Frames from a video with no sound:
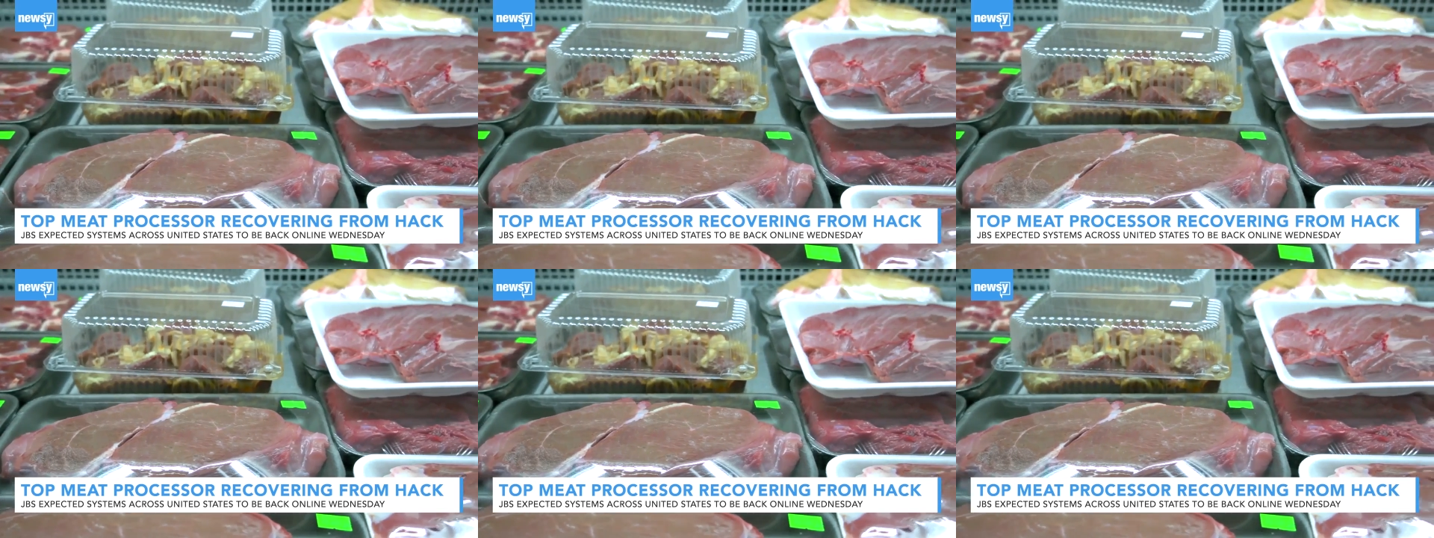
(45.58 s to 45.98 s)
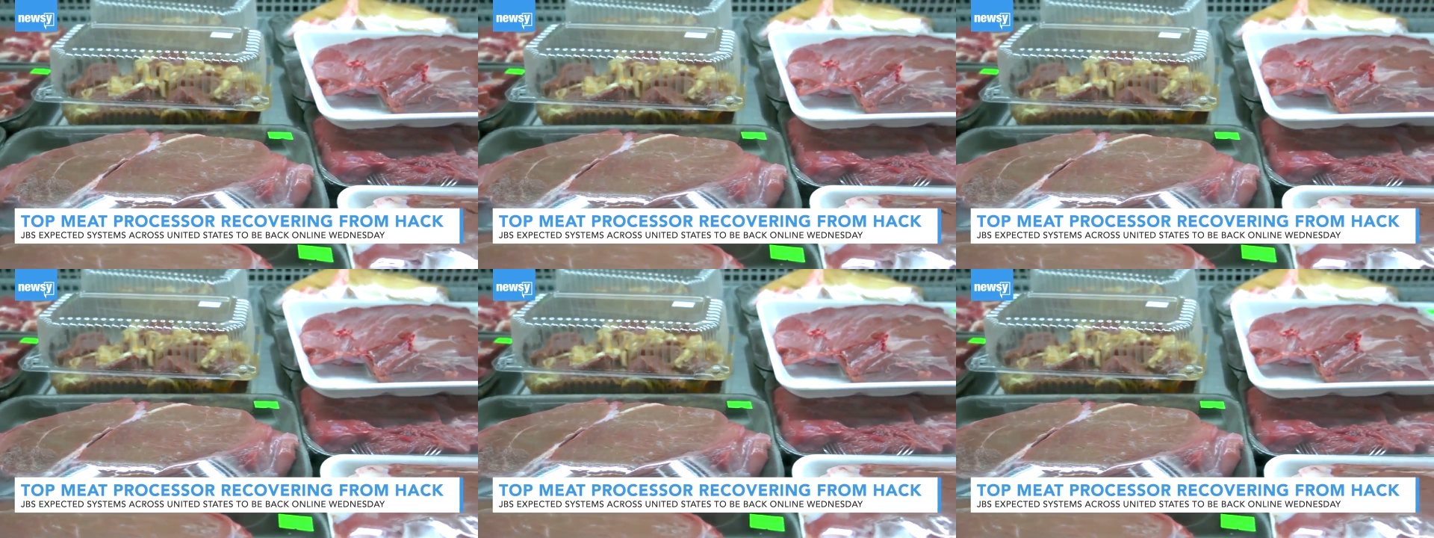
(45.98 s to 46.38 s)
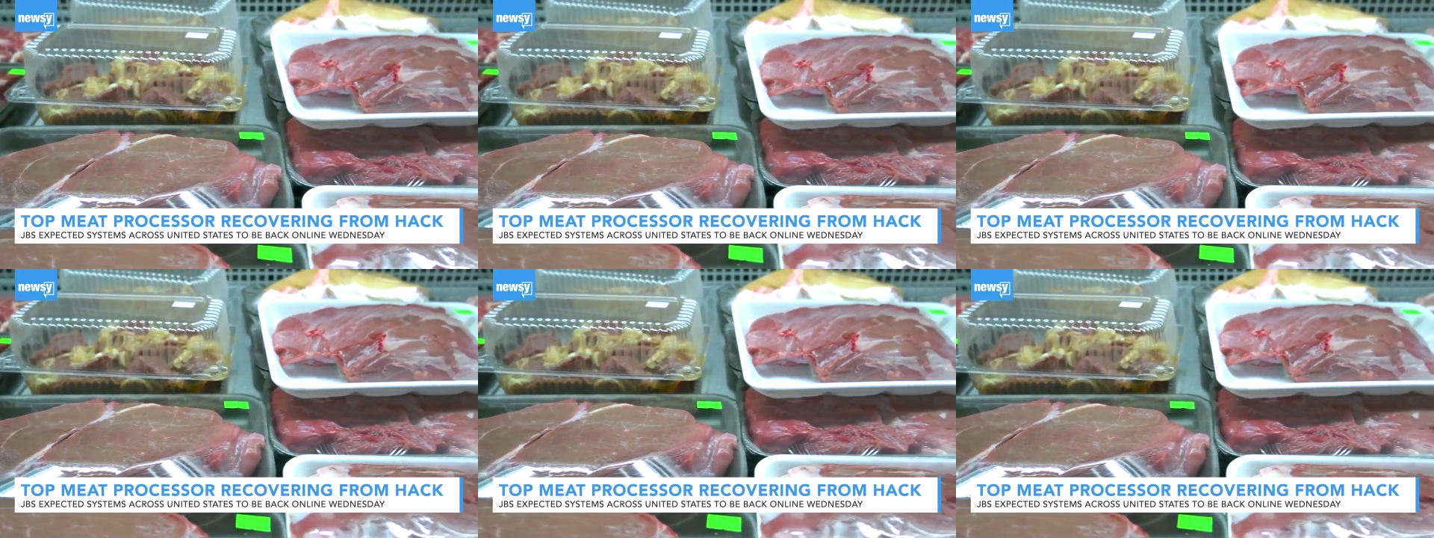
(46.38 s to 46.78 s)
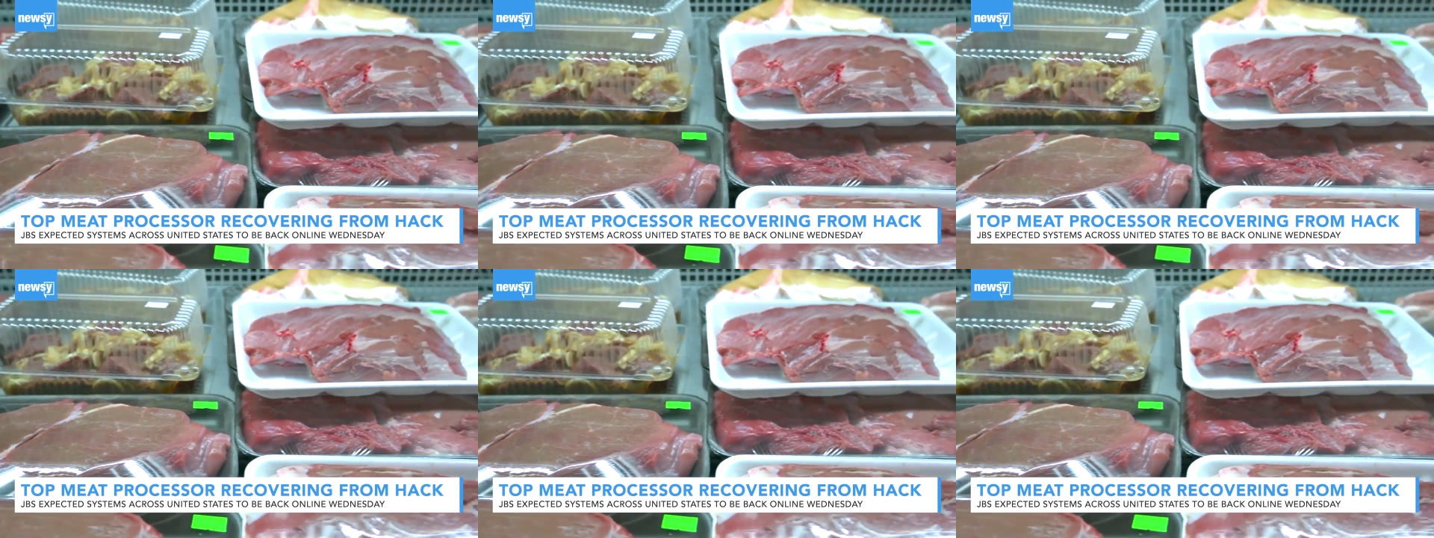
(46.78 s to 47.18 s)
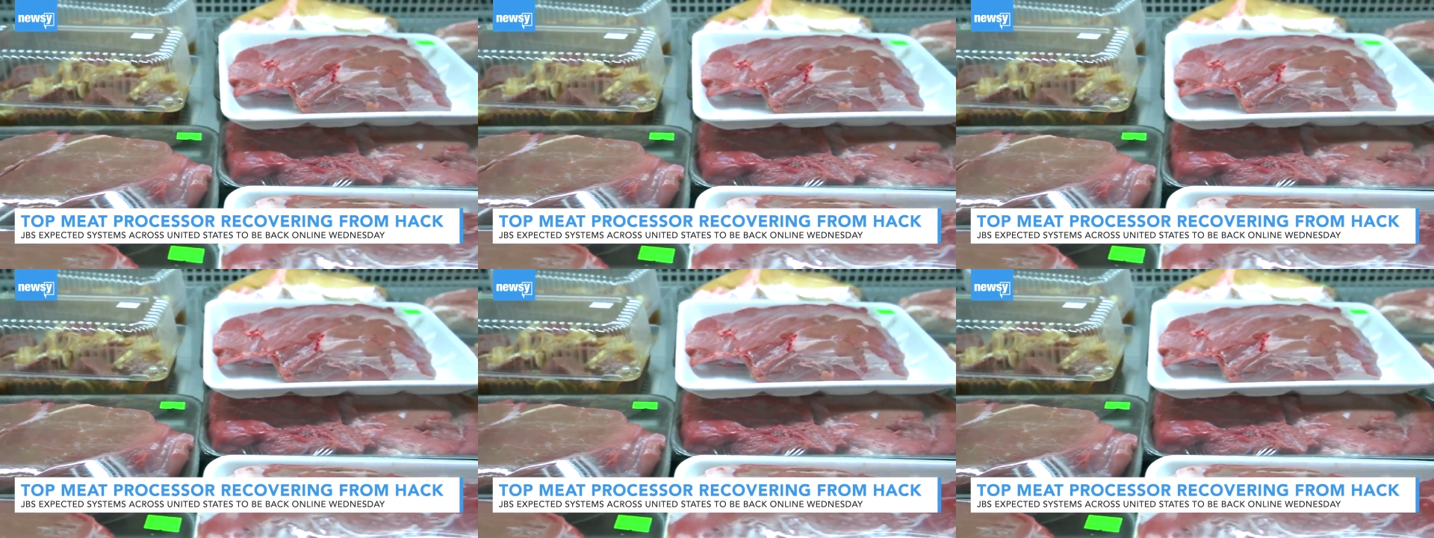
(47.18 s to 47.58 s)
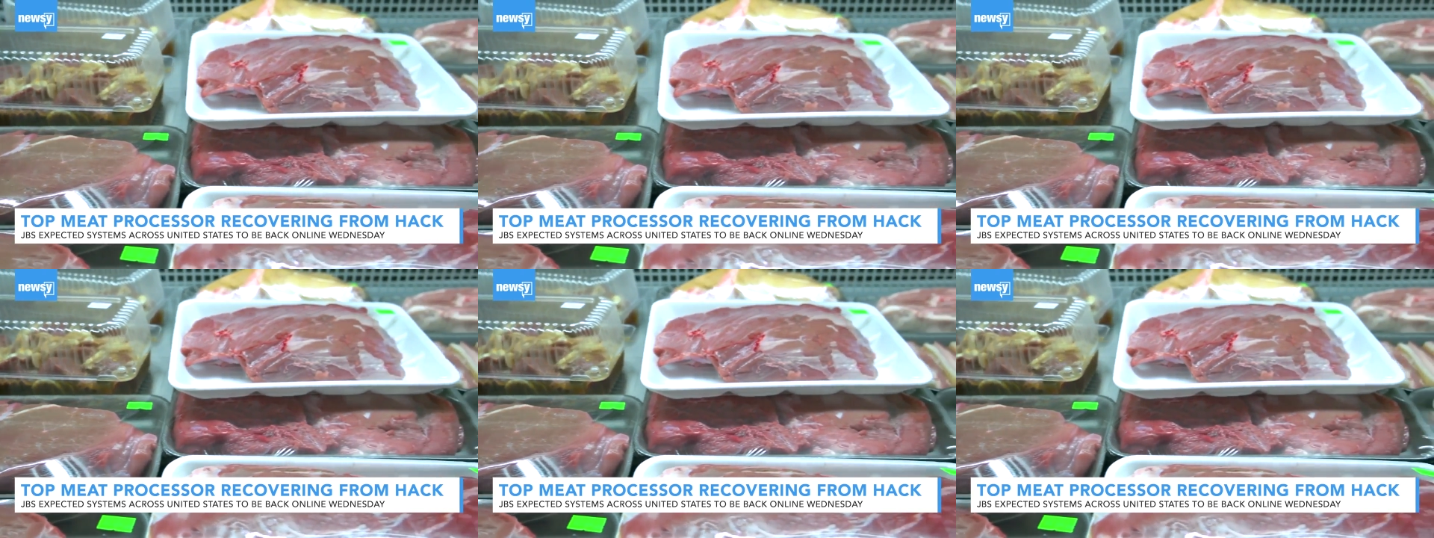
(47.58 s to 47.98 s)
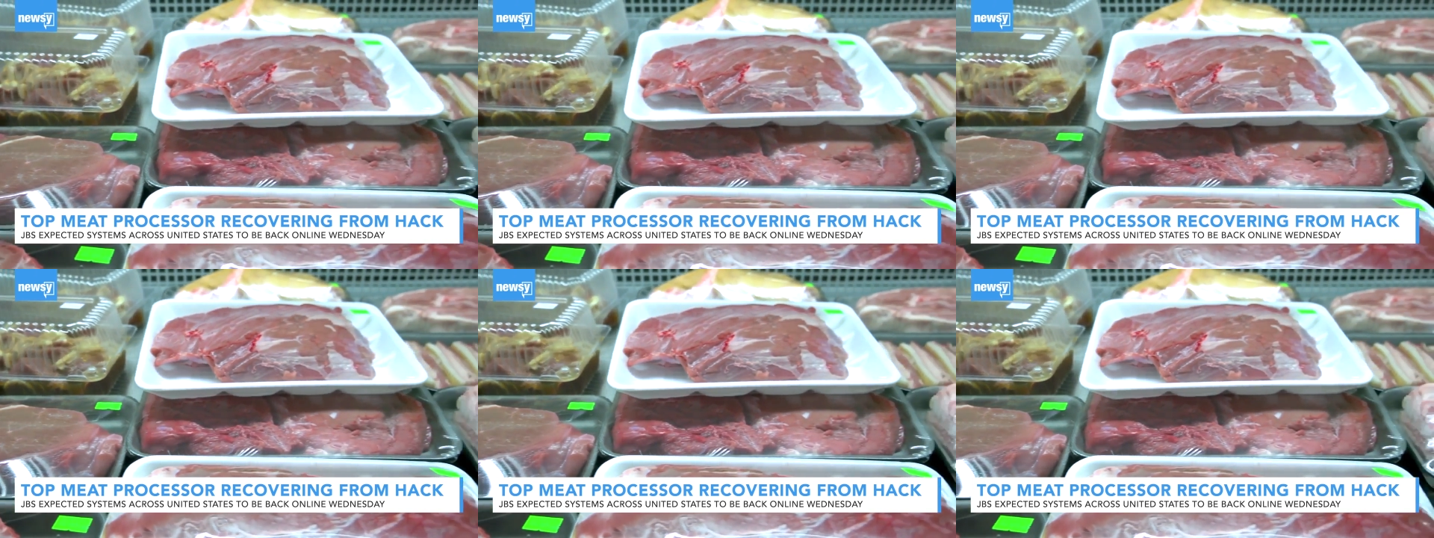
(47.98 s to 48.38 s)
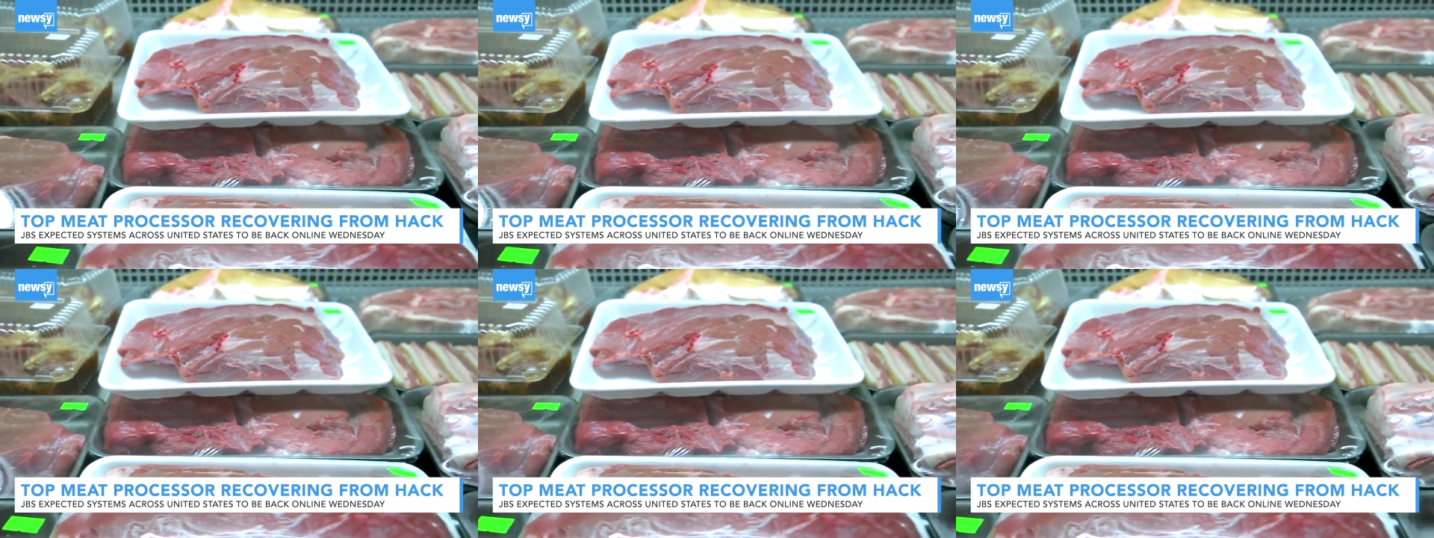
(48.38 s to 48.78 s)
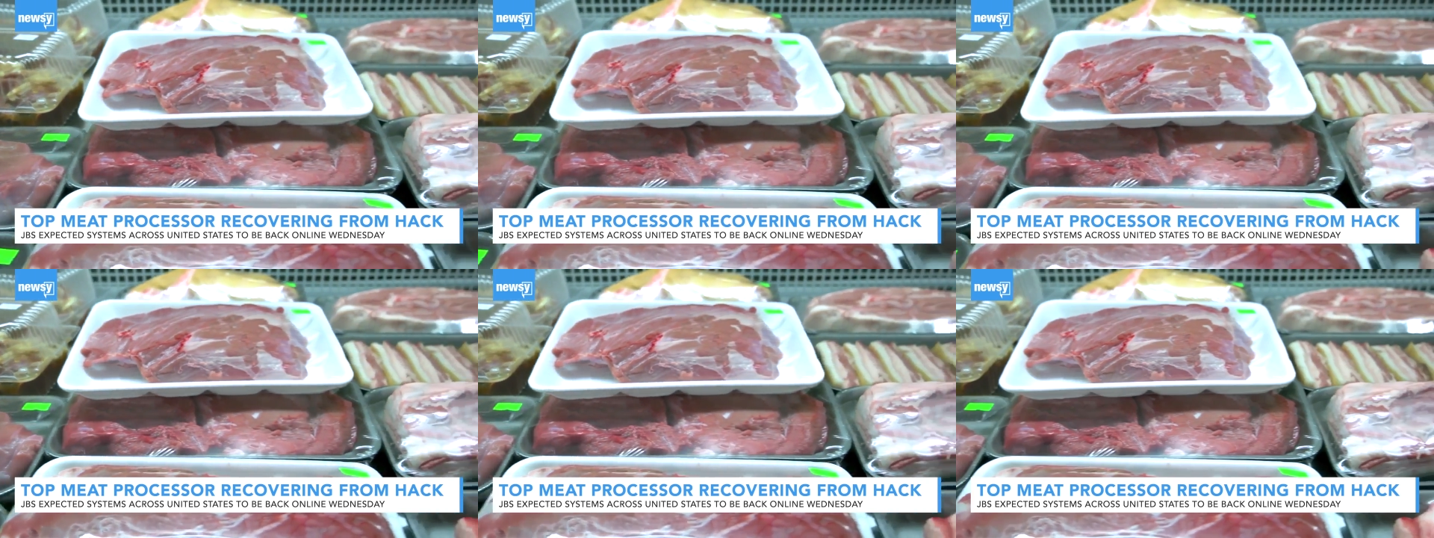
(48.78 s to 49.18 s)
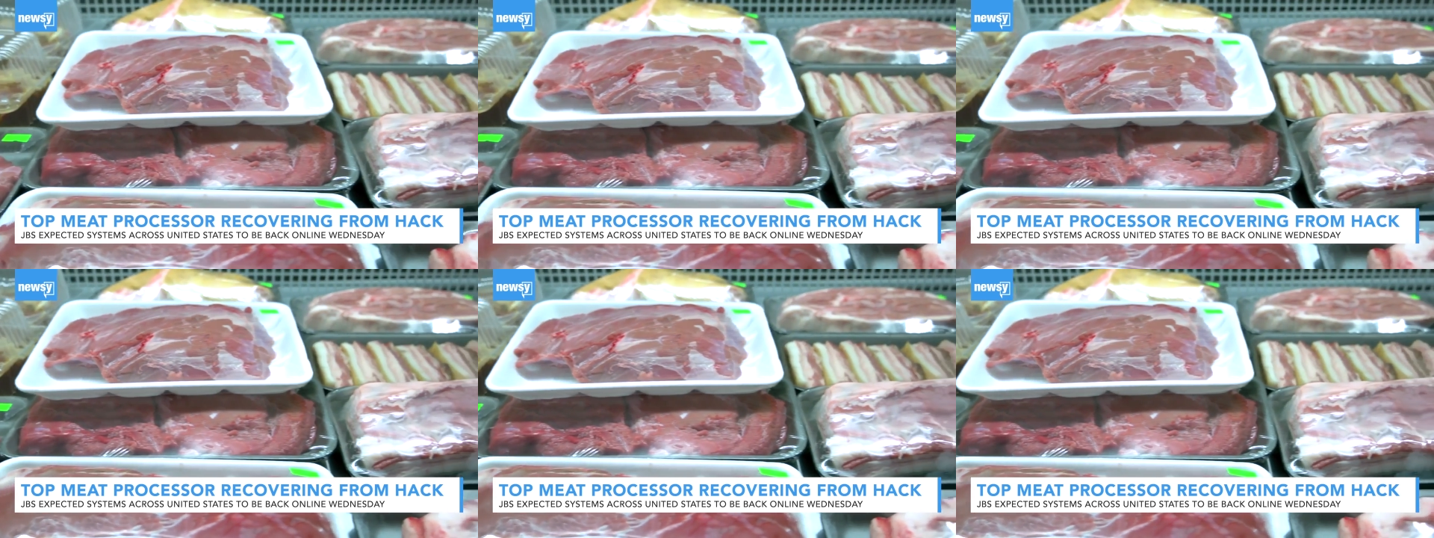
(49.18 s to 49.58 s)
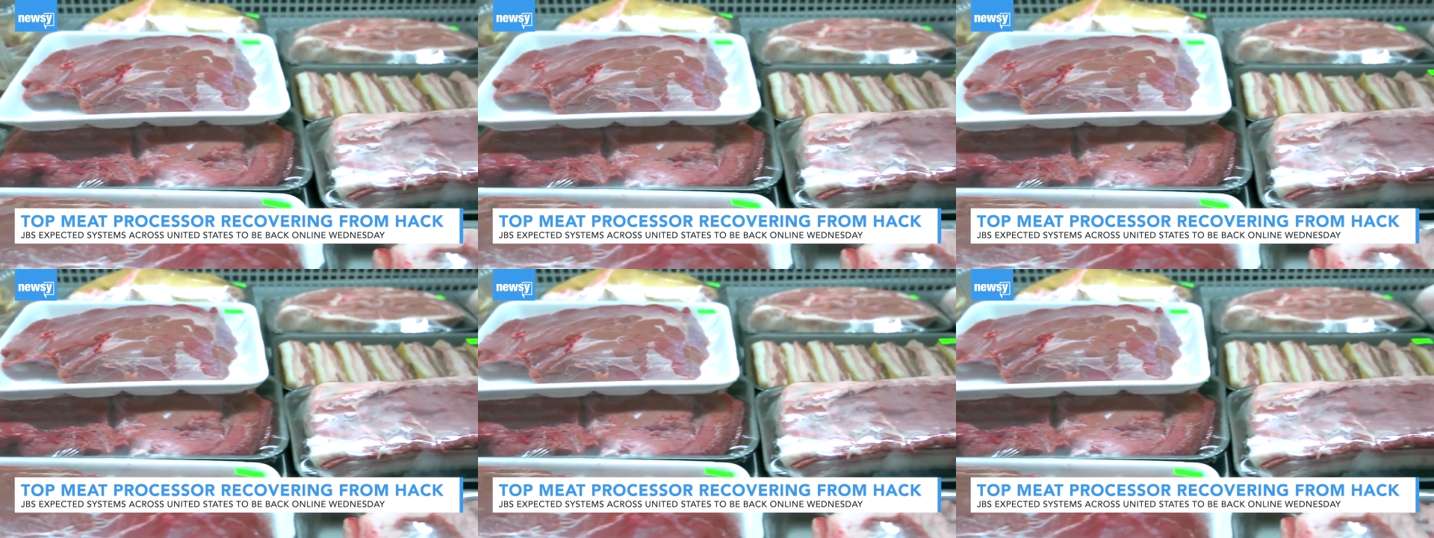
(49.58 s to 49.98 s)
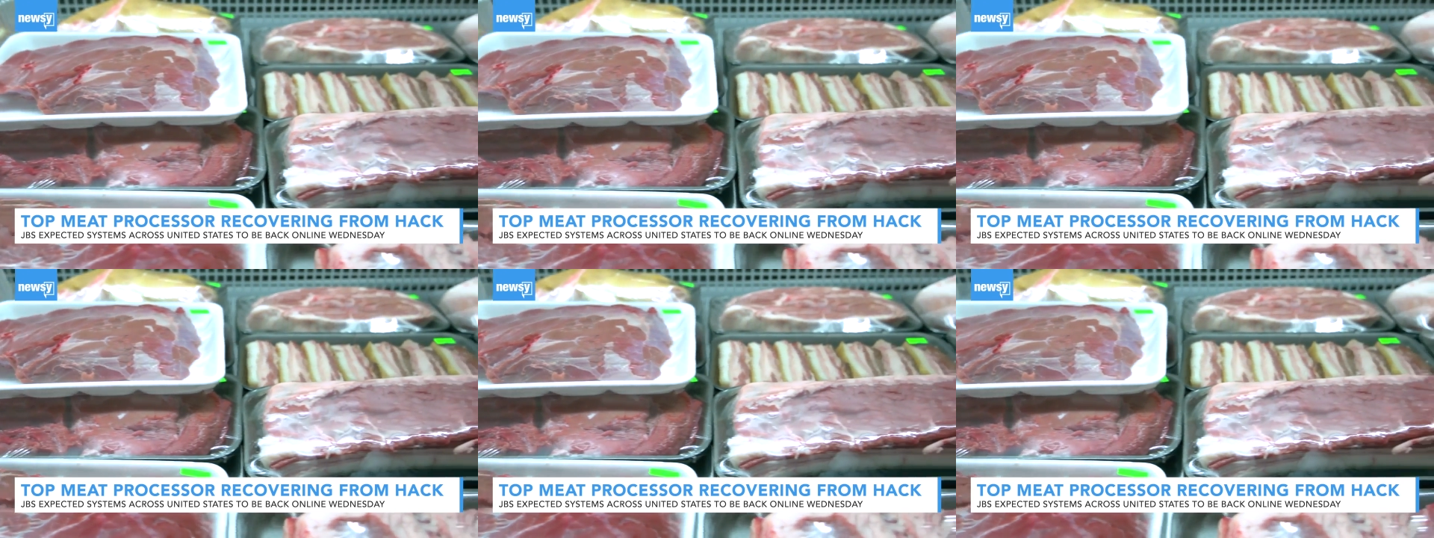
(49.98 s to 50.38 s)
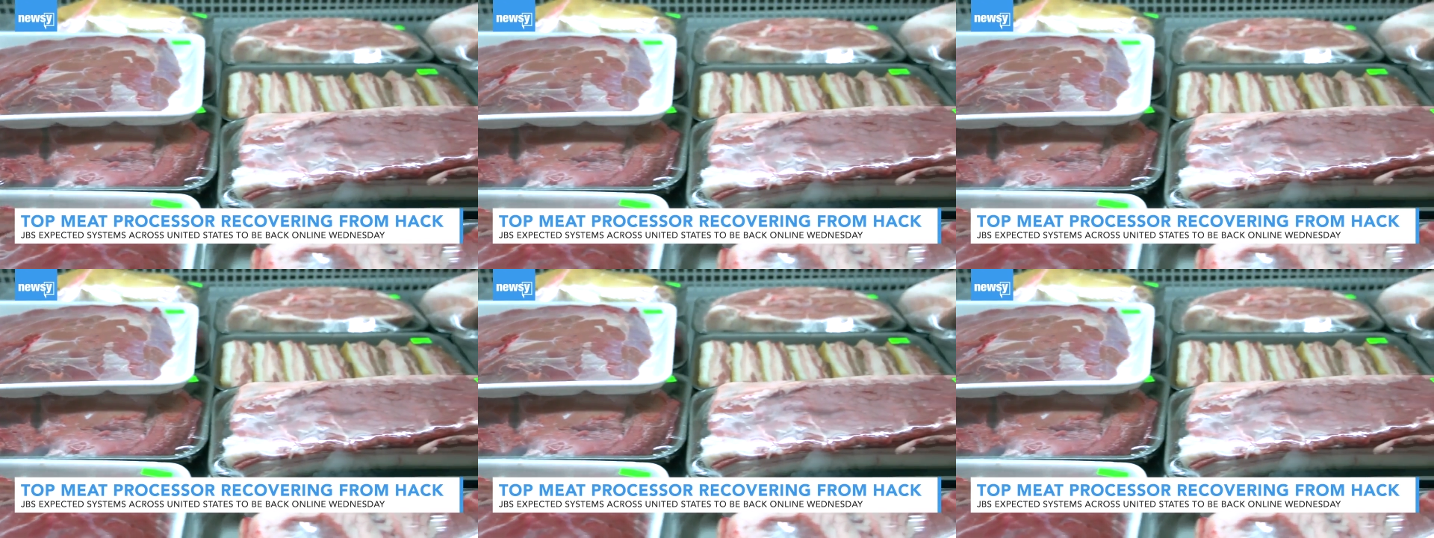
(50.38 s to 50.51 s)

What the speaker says: Nobody's mouth can be seen.